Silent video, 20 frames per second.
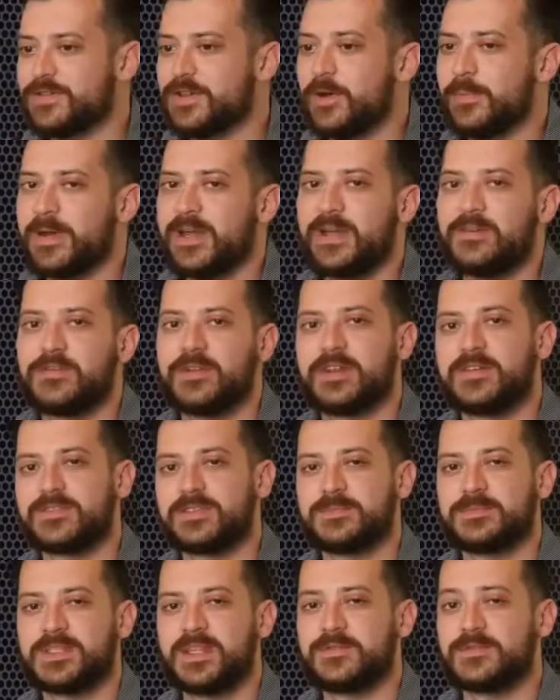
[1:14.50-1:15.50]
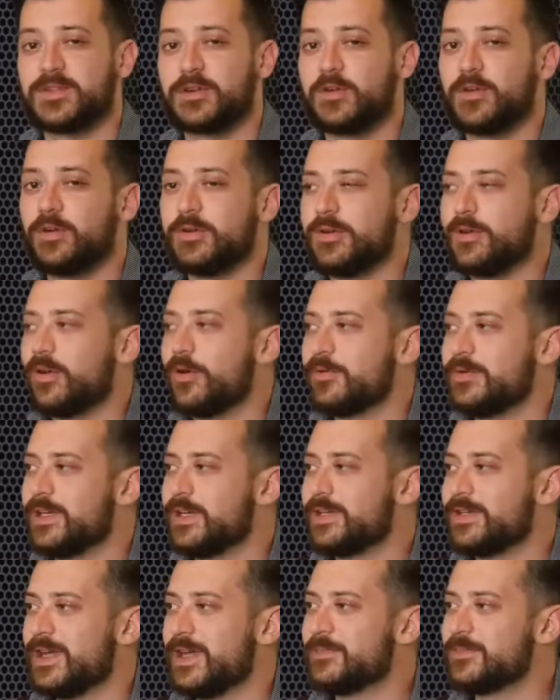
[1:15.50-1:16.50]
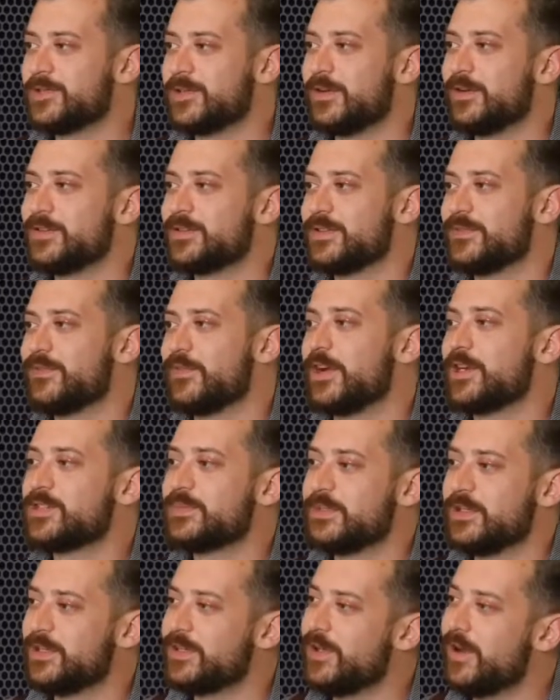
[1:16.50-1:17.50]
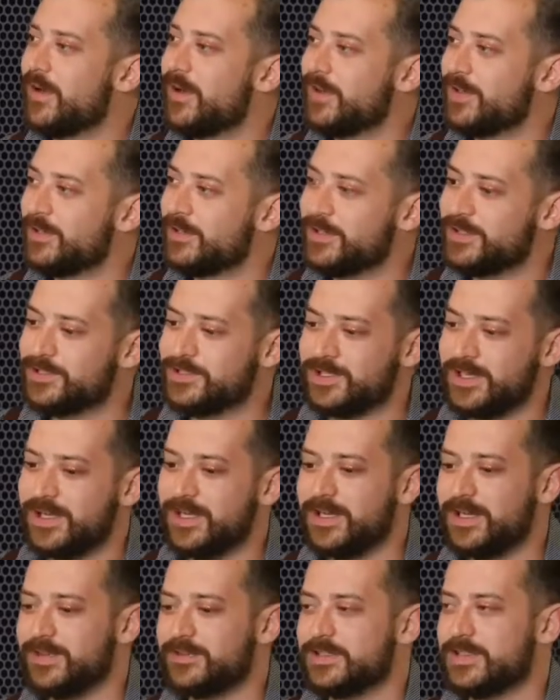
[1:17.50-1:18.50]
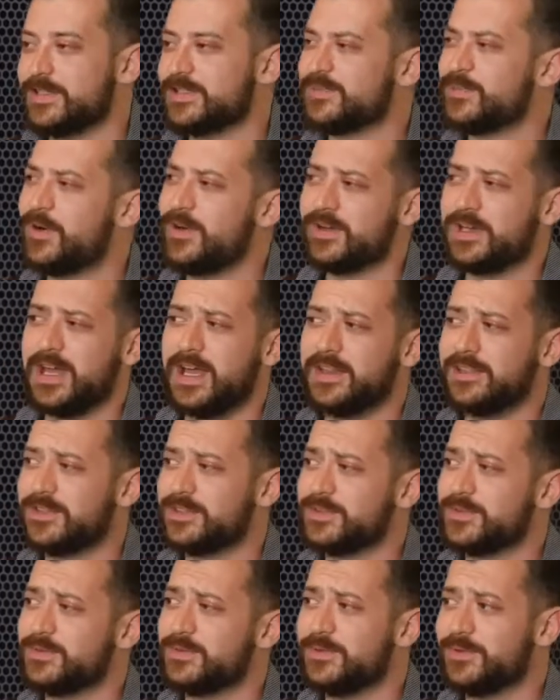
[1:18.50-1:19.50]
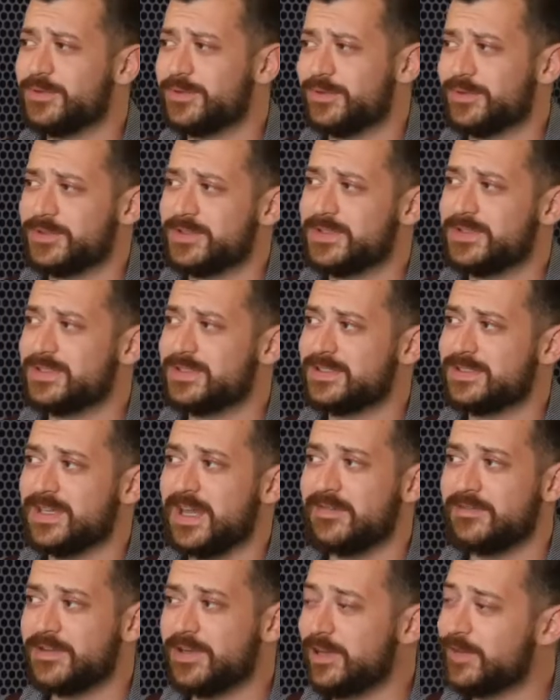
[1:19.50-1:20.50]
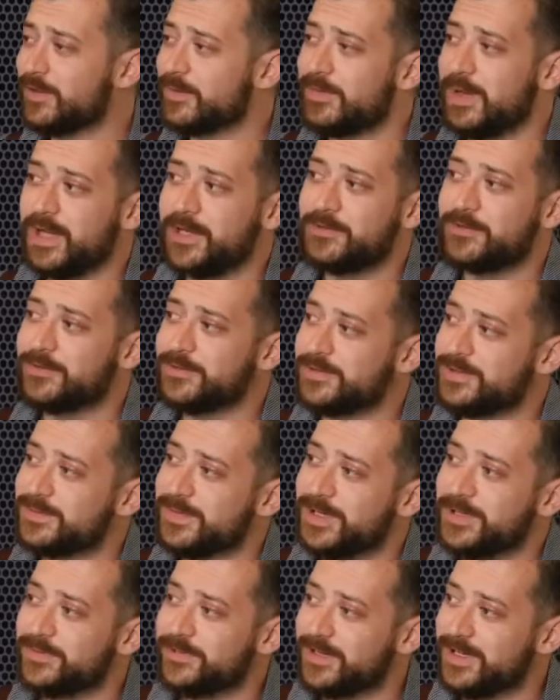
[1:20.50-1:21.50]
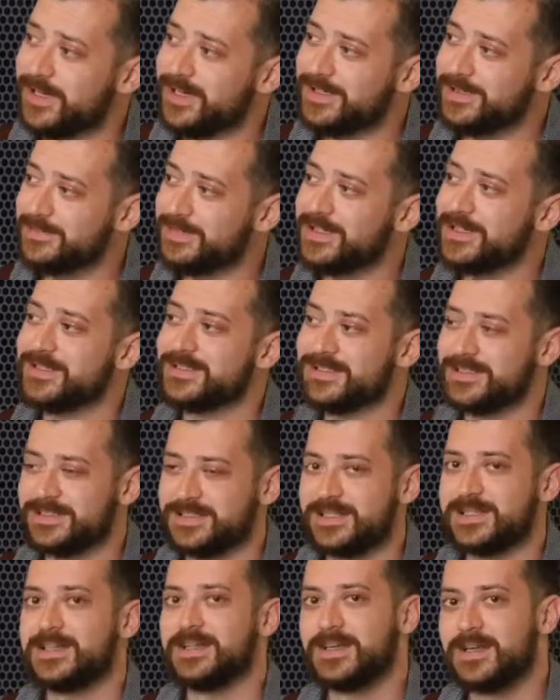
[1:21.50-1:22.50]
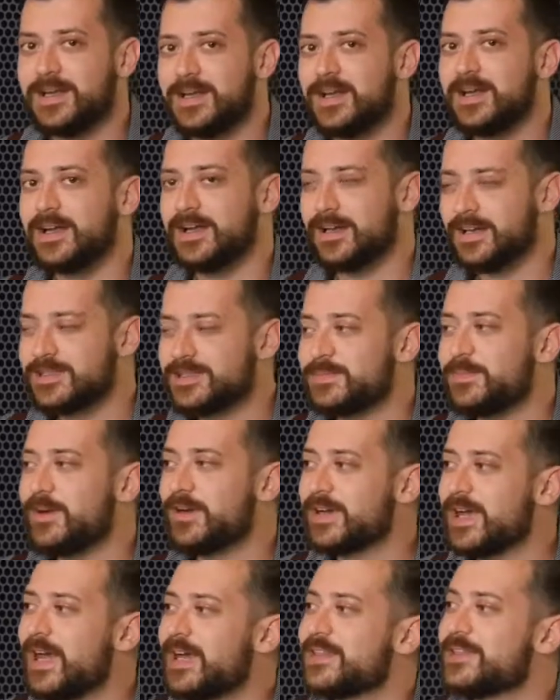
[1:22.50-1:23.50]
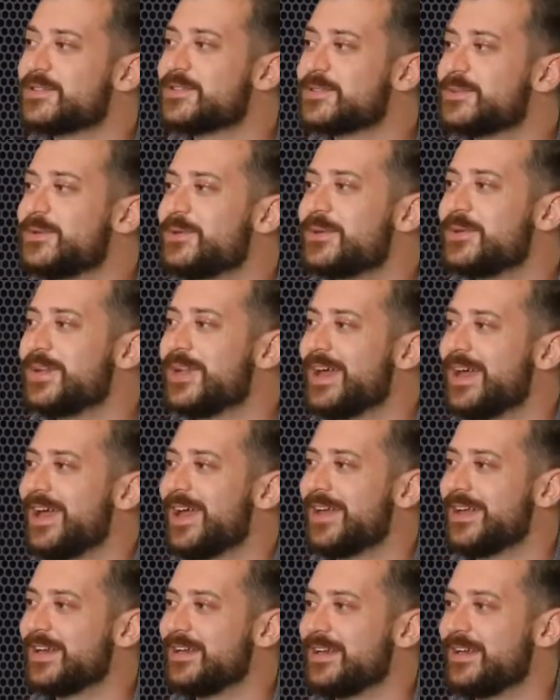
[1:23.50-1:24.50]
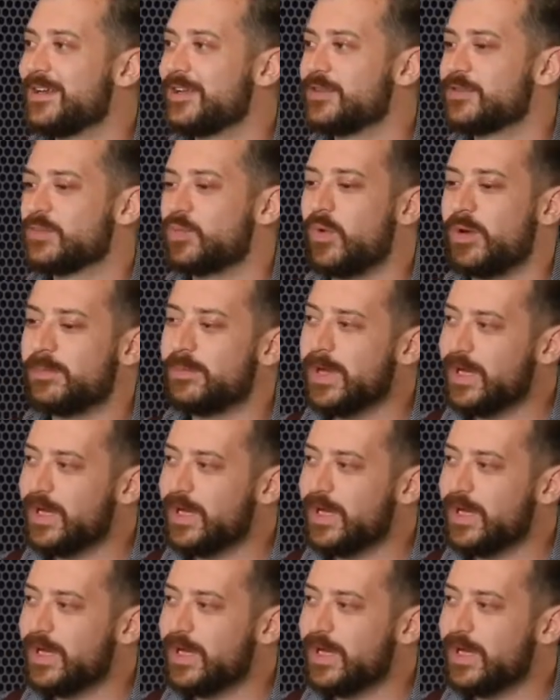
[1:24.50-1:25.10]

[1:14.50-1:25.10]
nobody ever gives themselves their own, own nickname. So I was a freshman in college, and I was at a small Catholic school. There was seven other Michaels in my grade because it's a small Catholic school, and uh, there's one